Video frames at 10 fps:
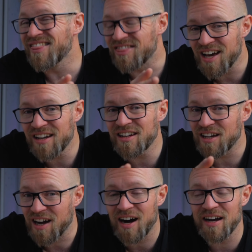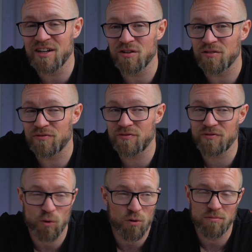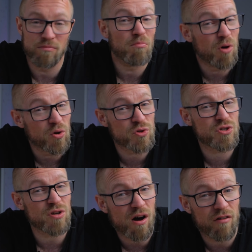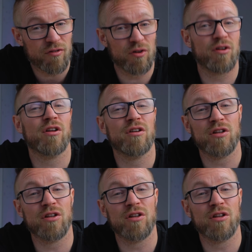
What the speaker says: that kind of, or most often,